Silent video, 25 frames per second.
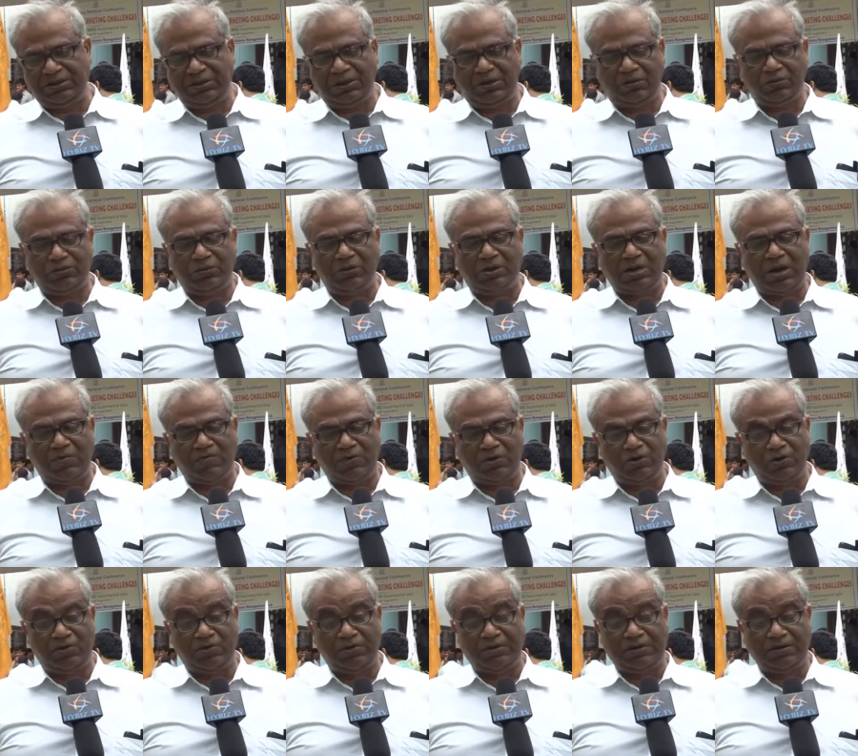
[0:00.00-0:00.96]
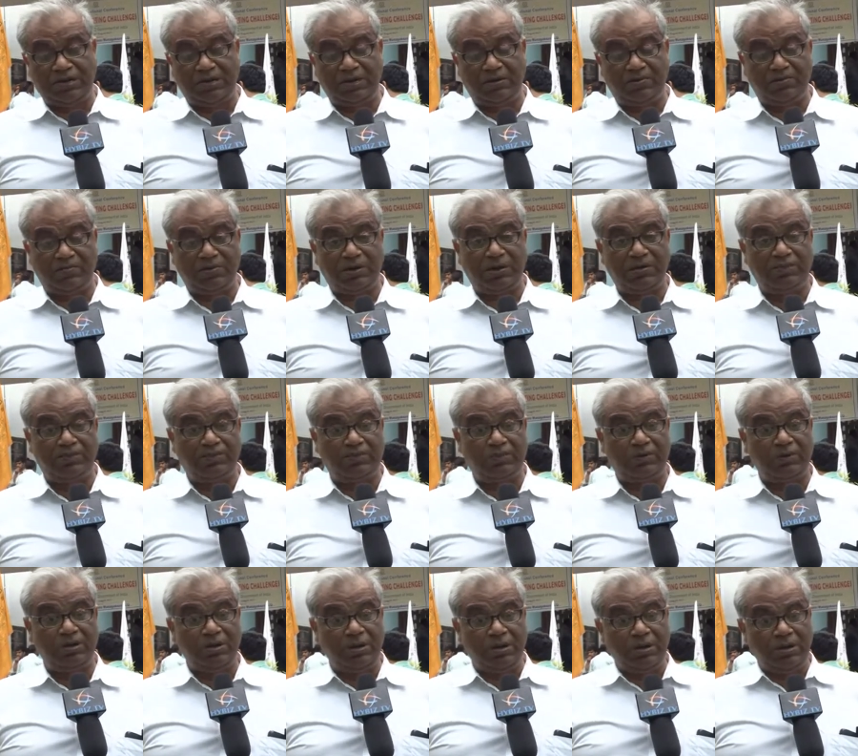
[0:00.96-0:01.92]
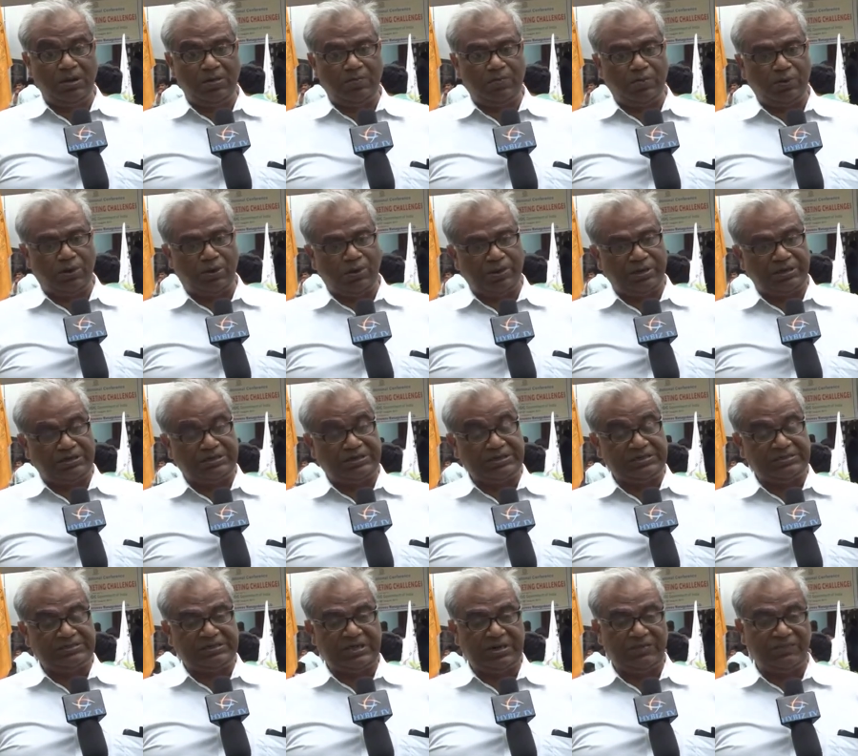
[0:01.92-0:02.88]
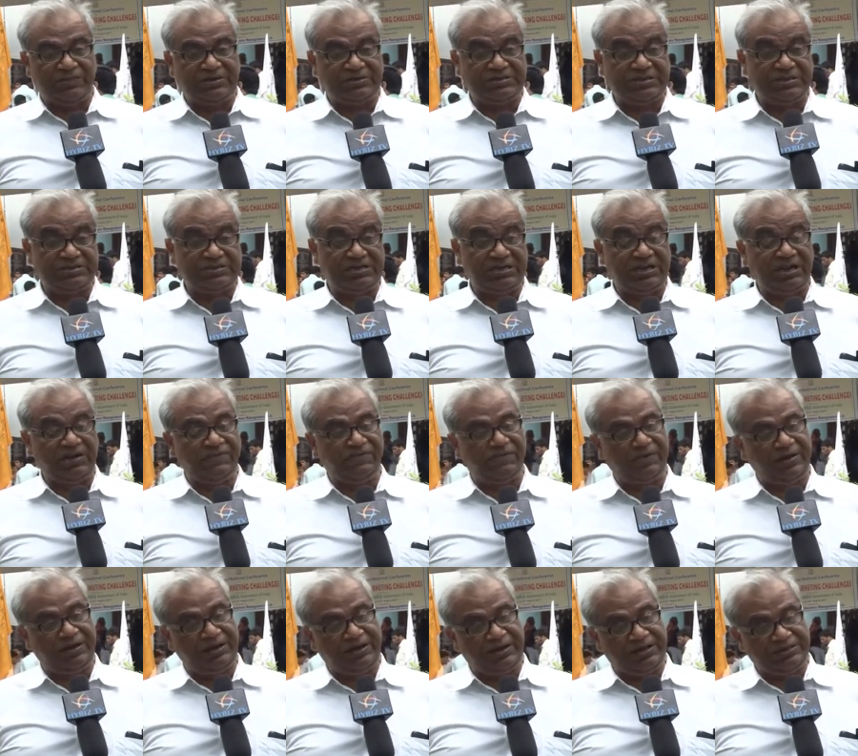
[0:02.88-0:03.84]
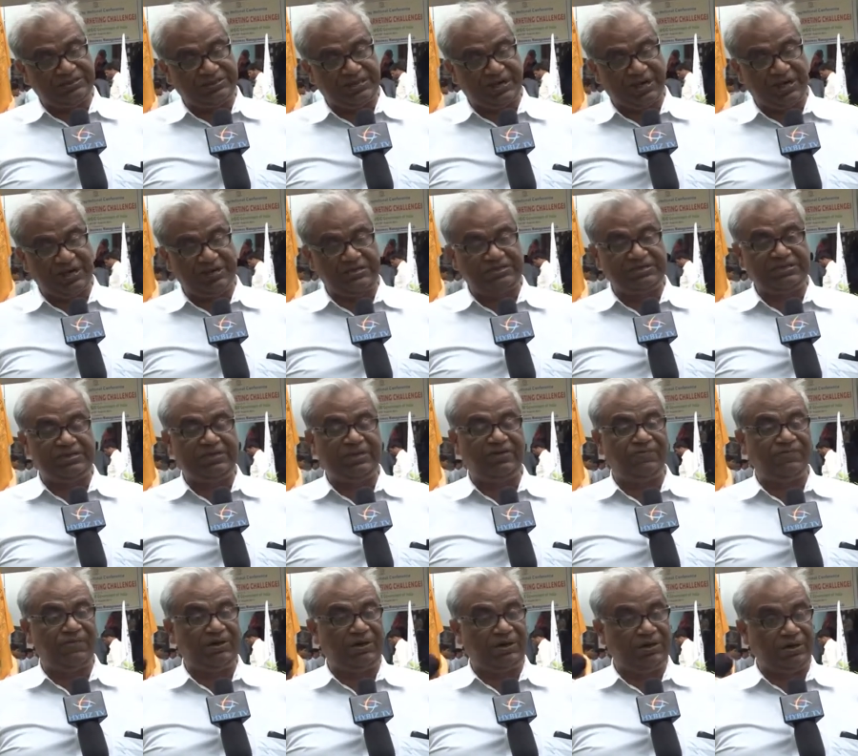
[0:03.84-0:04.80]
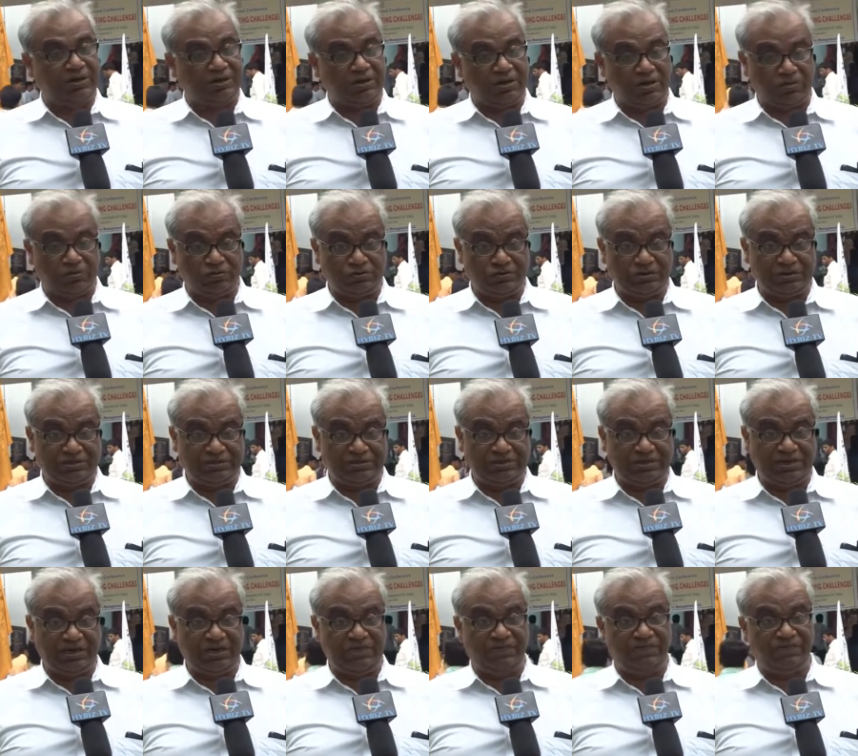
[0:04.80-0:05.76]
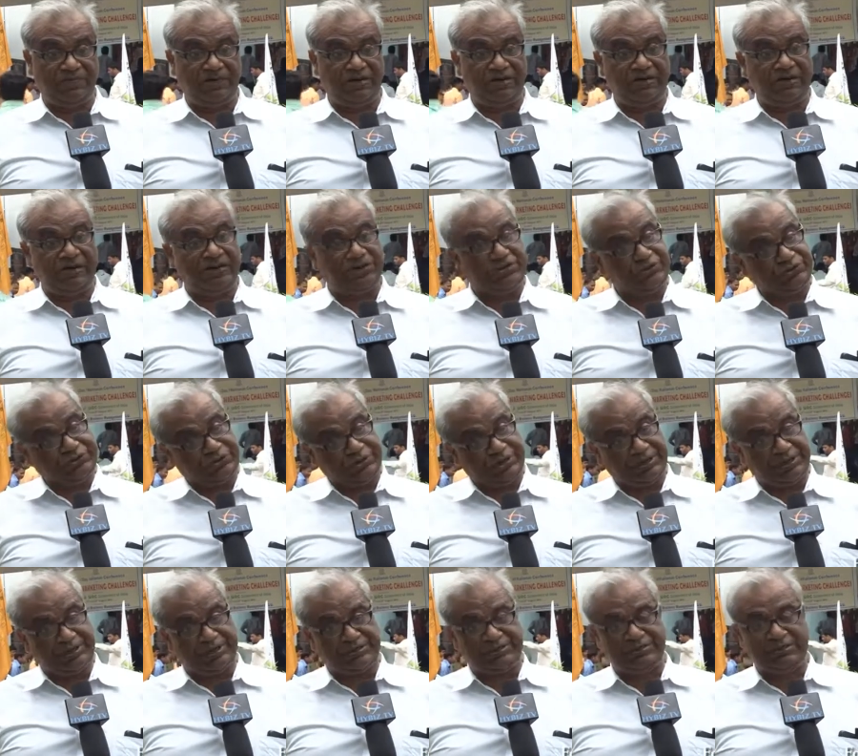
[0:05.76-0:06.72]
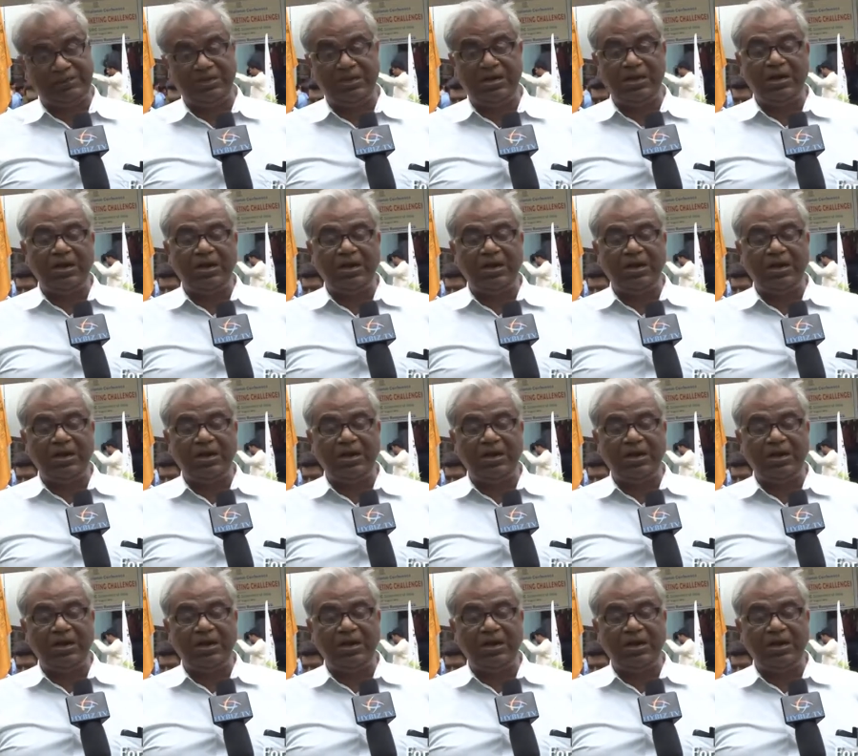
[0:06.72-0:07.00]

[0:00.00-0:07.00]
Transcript: you have to come out with a number of products and services in different designs, in different technologies, in different textures,